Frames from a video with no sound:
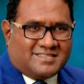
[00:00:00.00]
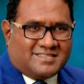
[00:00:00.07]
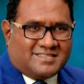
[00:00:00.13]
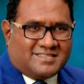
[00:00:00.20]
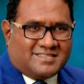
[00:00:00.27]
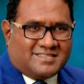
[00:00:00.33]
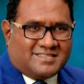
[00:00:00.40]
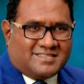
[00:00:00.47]

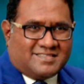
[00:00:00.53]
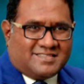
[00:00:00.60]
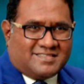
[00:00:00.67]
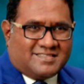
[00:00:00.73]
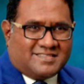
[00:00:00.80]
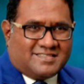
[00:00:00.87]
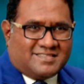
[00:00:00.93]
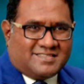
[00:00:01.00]

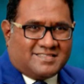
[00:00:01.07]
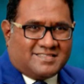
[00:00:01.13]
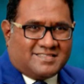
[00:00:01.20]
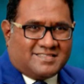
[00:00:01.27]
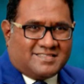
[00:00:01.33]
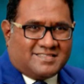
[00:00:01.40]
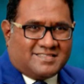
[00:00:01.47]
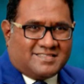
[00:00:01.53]

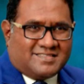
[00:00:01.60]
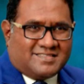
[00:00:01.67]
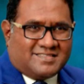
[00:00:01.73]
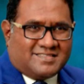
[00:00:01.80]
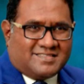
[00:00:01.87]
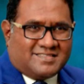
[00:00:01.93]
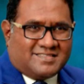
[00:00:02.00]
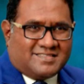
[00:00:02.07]

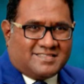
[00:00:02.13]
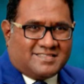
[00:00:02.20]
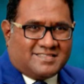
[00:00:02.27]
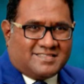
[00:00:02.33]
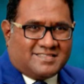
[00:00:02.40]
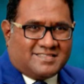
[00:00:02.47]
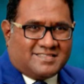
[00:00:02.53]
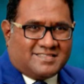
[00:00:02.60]

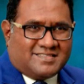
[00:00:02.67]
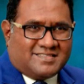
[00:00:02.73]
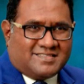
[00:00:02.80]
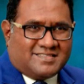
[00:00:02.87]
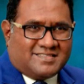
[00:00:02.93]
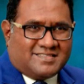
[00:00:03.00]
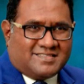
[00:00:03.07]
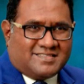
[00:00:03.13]

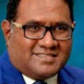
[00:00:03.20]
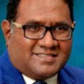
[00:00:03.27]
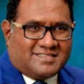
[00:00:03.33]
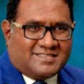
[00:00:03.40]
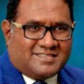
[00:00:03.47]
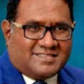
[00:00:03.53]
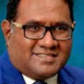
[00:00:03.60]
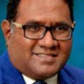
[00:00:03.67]

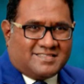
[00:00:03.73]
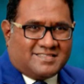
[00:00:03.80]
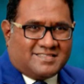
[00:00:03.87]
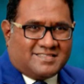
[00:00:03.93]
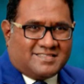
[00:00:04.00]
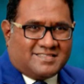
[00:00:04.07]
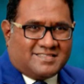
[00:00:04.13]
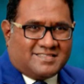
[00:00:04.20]

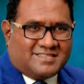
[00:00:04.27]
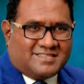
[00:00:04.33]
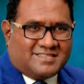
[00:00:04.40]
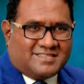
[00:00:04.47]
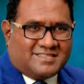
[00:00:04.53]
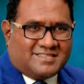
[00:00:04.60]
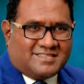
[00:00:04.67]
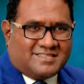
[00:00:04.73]

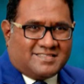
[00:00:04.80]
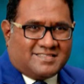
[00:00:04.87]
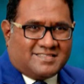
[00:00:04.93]
(no lip movement)